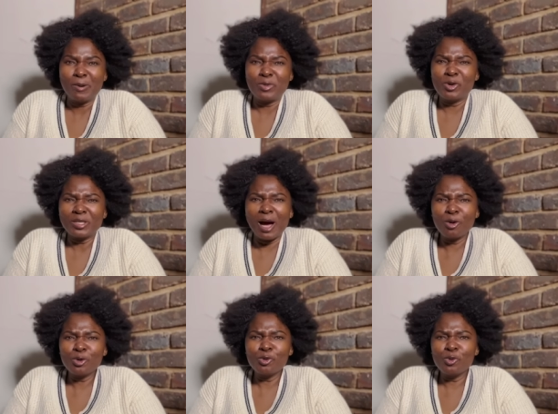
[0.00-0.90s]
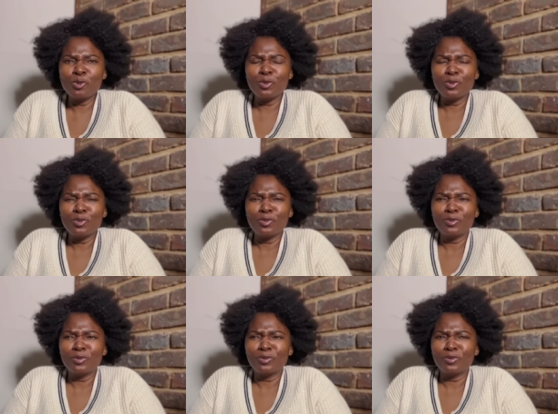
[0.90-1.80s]
Because how do
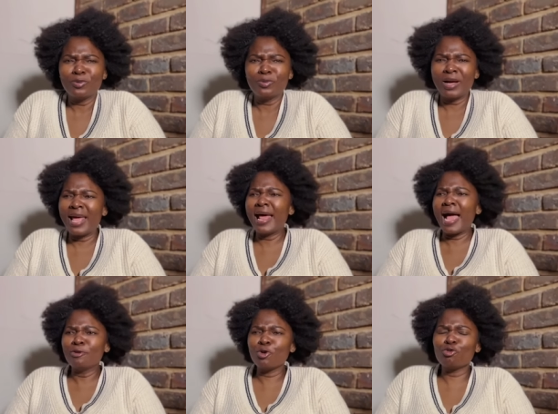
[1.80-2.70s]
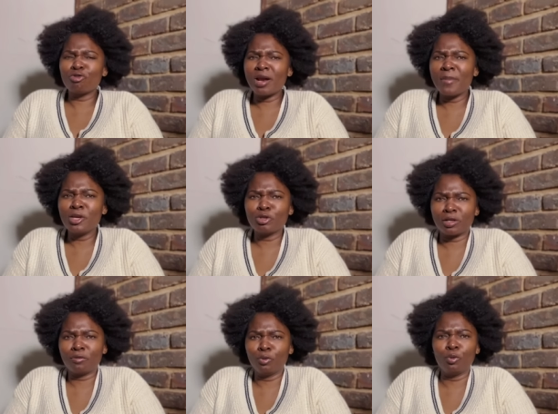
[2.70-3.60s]
you, and I know you're trying to make
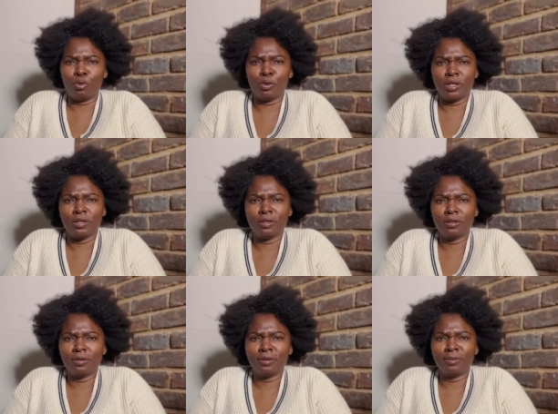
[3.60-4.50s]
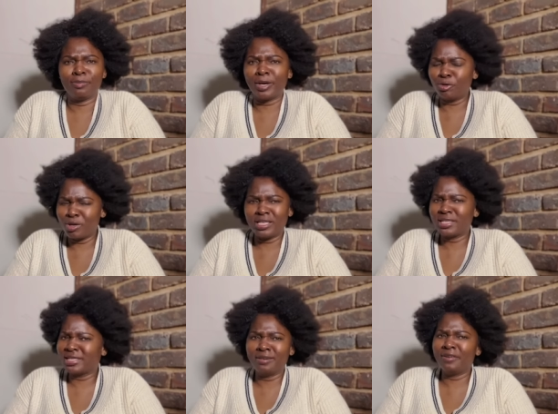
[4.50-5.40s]
yourself look good, but you're
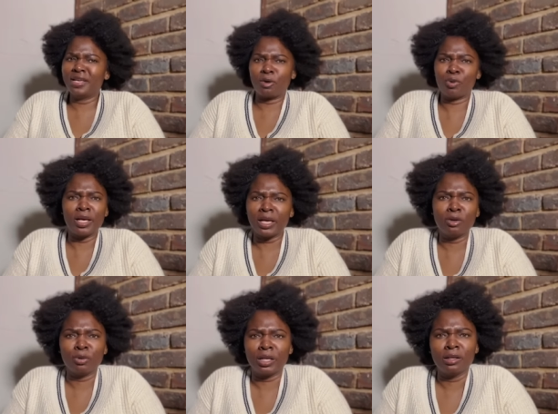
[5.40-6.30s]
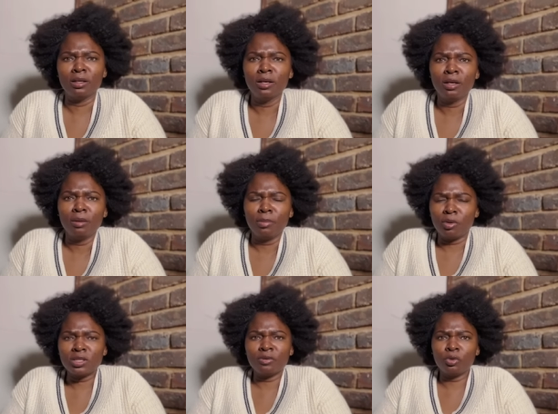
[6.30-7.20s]
just giving it away anyway.
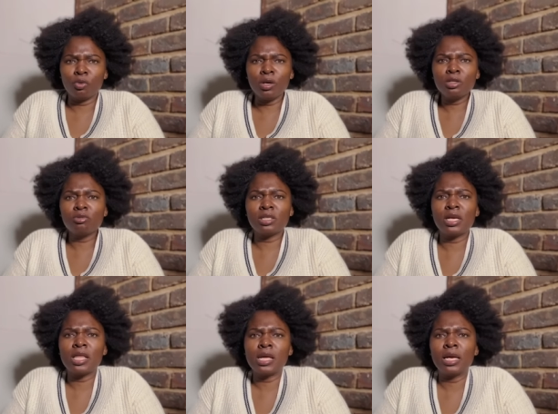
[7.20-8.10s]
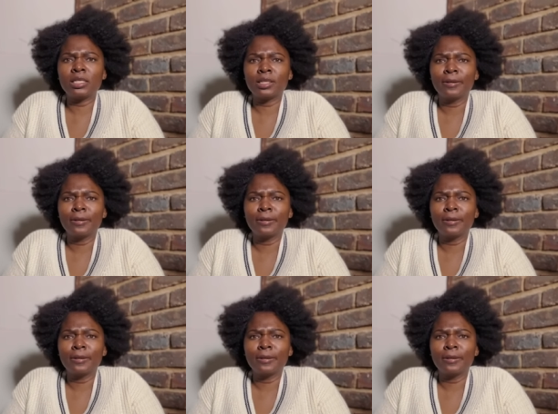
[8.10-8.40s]
Because if you're going to say that